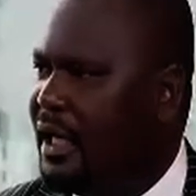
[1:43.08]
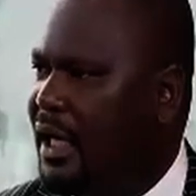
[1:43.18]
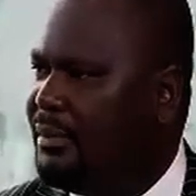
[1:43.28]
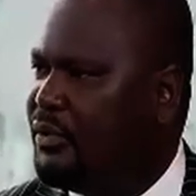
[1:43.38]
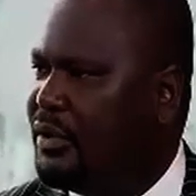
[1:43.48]

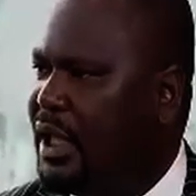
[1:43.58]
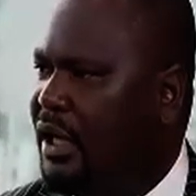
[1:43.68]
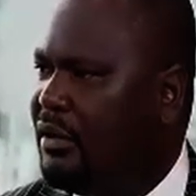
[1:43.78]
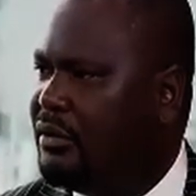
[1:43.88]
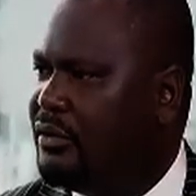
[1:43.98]
up to
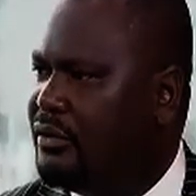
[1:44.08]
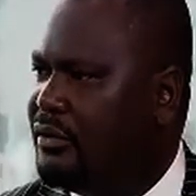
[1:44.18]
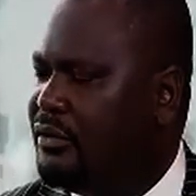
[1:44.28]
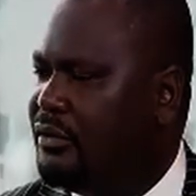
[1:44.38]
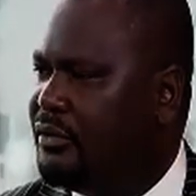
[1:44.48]
now,
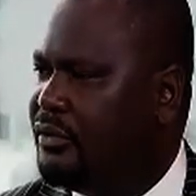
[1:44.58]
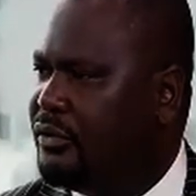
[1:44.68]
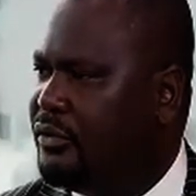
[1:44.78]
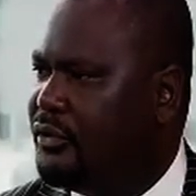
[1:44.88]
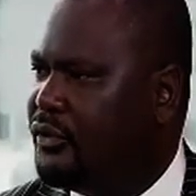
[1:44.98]
to
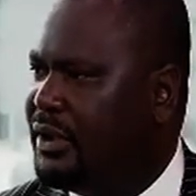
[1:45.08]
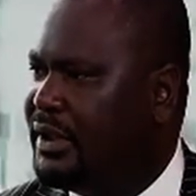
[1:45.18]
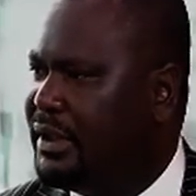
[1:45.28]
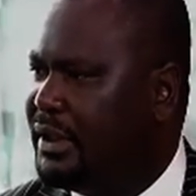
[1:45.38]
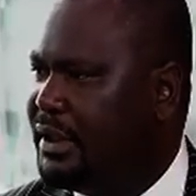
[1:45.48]

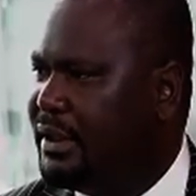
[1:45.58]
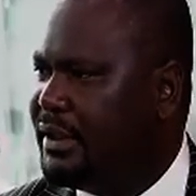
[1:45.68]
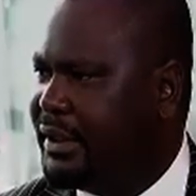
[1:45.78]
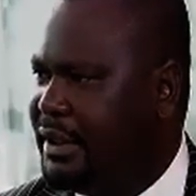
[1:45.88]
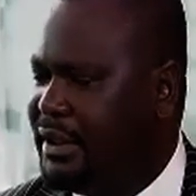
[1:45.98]

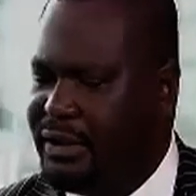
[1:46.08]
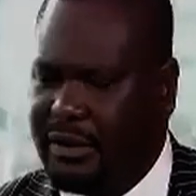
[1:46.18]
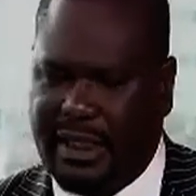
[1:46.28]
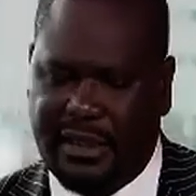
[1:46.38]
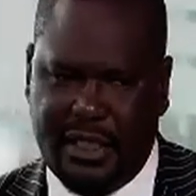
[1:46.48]
2023,
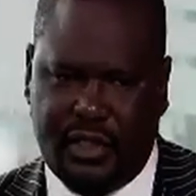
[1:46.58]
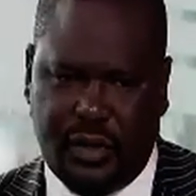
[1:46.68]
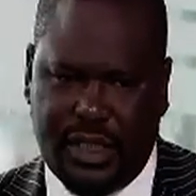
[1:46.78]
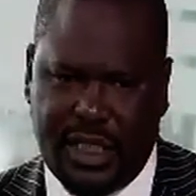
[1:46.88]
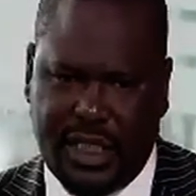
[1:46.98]
that is
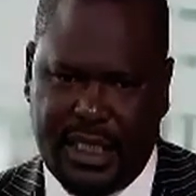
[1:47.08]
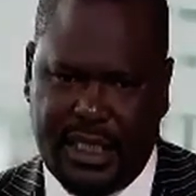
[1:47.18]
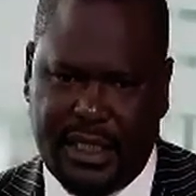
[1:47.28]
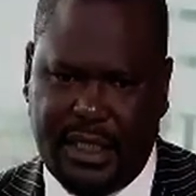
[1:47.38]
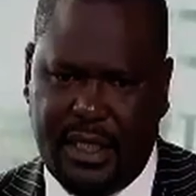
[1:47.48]
20
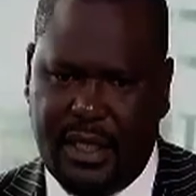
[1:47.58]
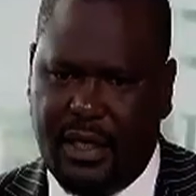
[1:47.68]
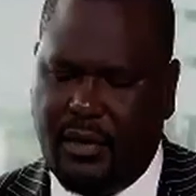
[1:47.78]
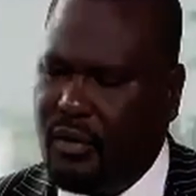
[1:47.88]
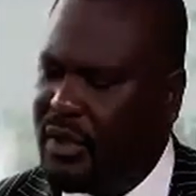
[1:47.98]
years.
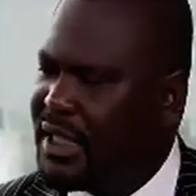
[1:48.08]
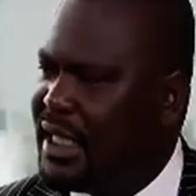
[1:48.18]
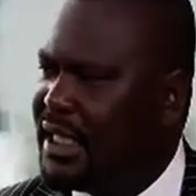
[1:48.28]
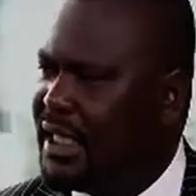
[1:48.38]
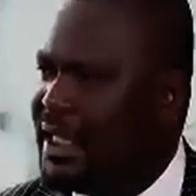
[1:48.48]
What are
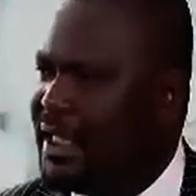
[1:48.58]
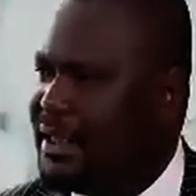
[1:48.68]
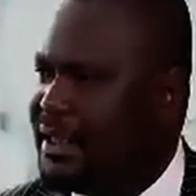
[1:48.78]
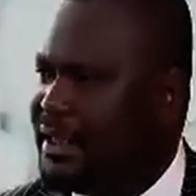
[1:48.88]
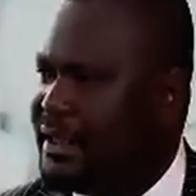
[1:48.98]
the
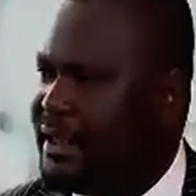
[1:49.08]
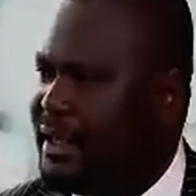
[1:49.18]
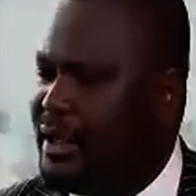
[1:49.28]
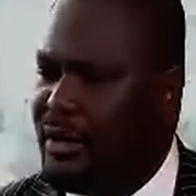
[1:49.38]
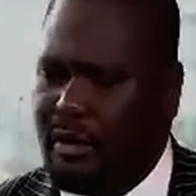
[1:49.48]
gains?
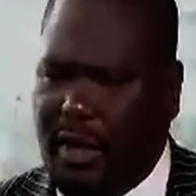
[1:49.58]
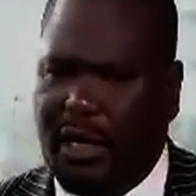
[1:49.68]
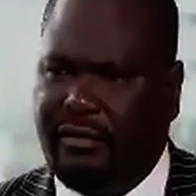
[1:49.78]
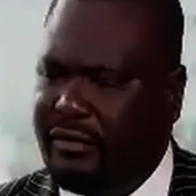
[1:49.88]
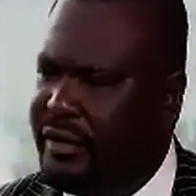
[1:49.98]

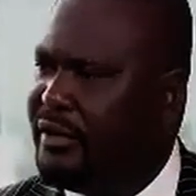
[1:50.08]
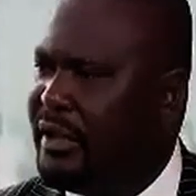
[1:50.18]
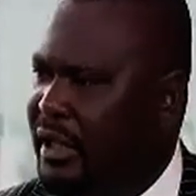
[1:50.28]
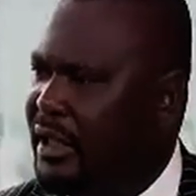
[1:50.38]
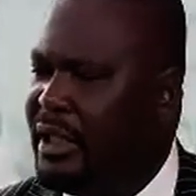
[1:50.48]
Have we
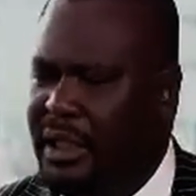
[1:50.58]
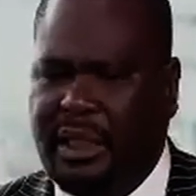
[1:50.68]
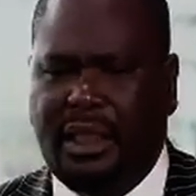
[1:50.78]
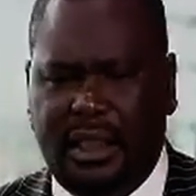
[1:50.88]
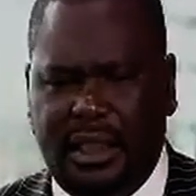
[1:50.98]

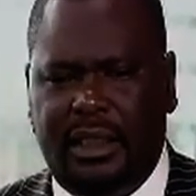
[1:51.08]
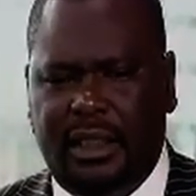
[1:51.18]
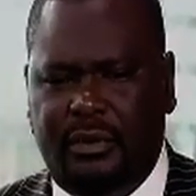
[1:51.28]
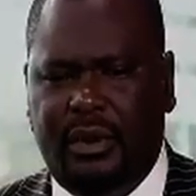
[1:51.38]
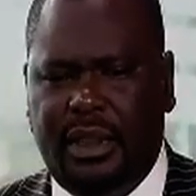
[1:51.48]

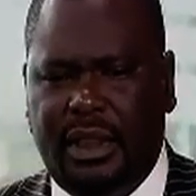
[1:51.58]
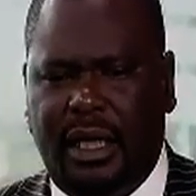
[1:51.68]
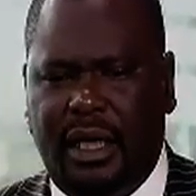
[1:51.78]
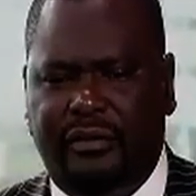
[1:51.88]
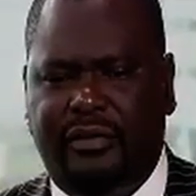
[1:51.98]

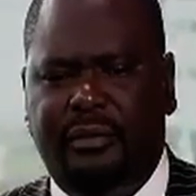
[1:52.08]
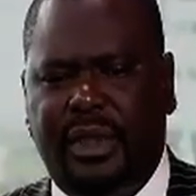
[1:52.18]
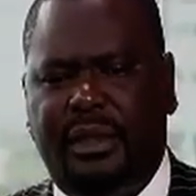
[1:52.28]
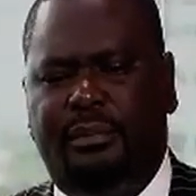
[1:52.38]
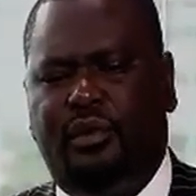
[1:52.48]
been
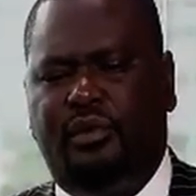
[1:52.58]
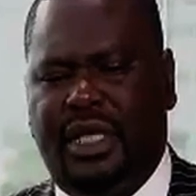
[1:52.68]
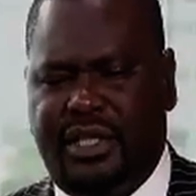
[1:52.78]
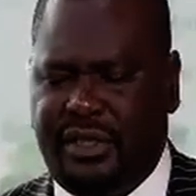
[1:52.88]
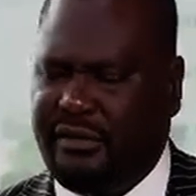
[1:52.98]
able to
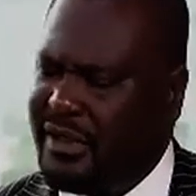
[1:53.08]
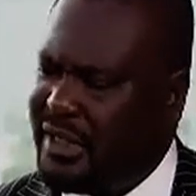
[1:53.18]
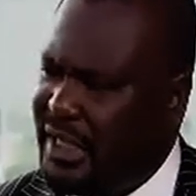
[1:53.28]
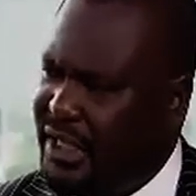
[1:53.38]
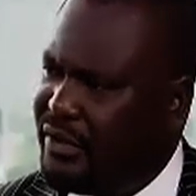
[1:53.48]
achieve as a
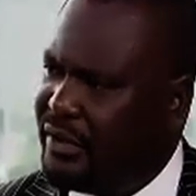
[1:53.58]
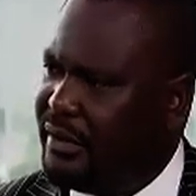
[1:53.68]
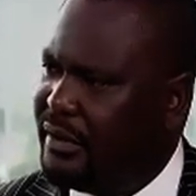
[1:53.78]
nation